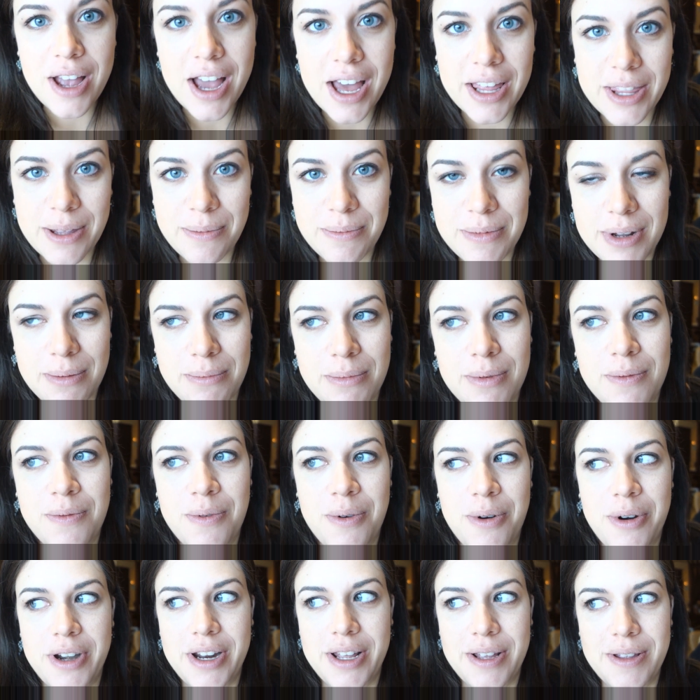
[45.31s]
had them done
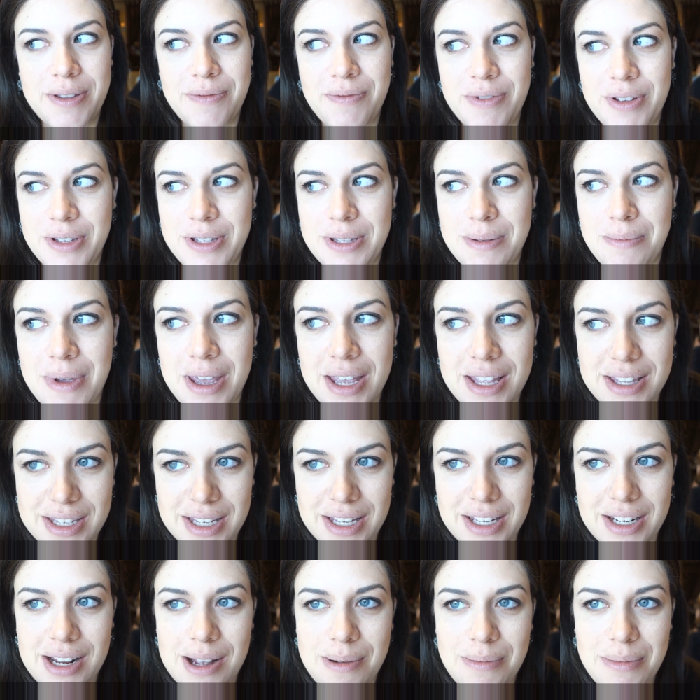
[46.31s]
before and it feels
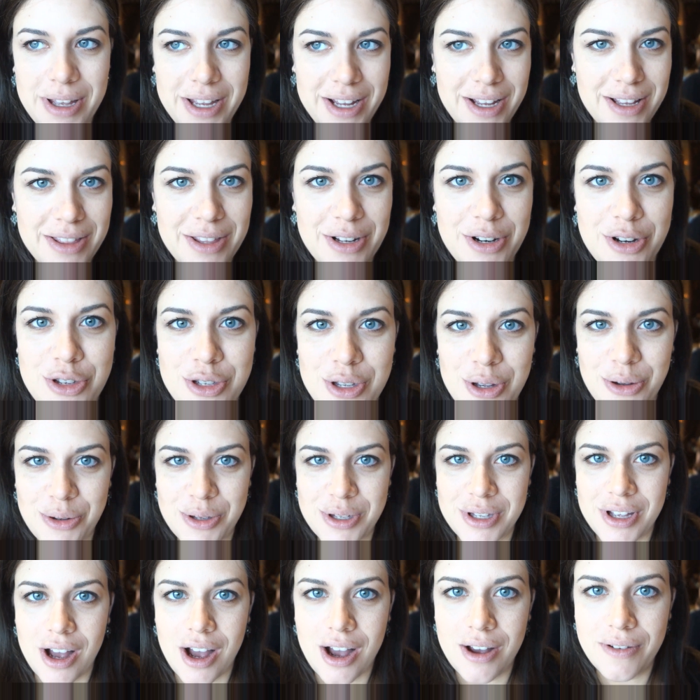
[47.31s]
amazing. I'm like, they're so
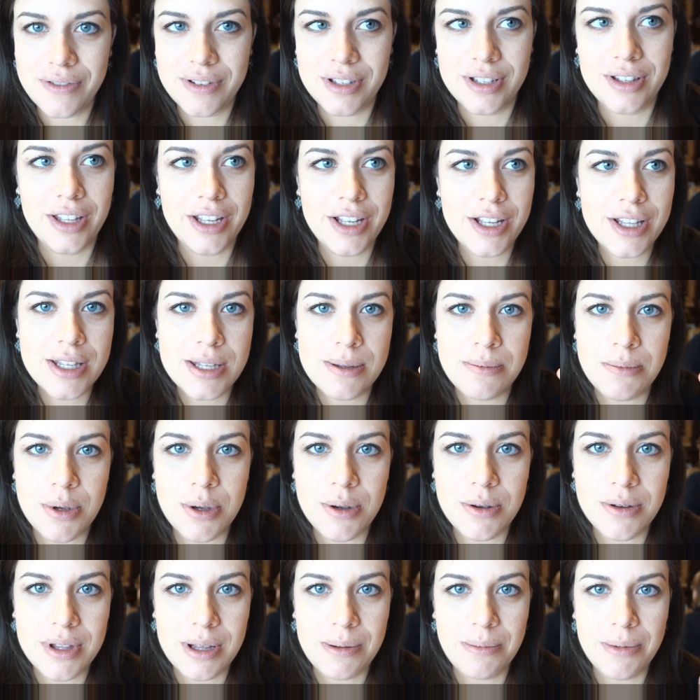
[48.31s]
soft and like
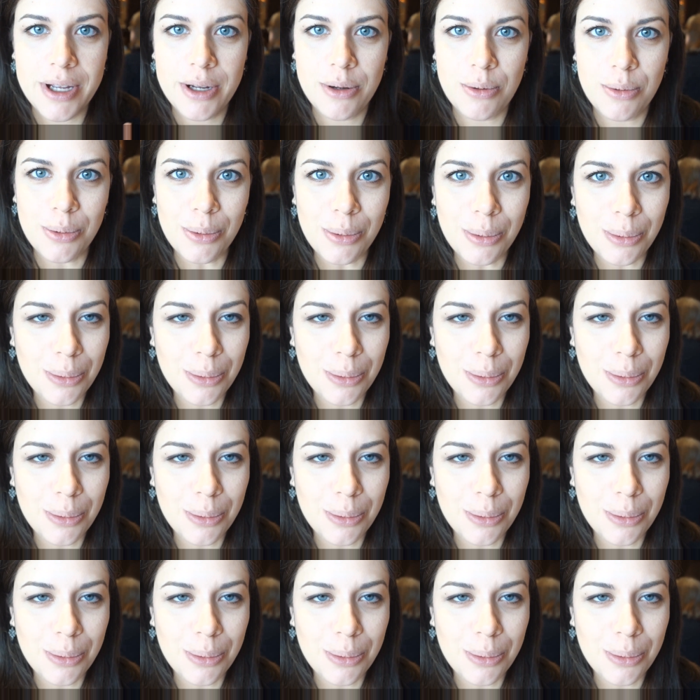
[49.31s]
smooth. I'm like, ooh.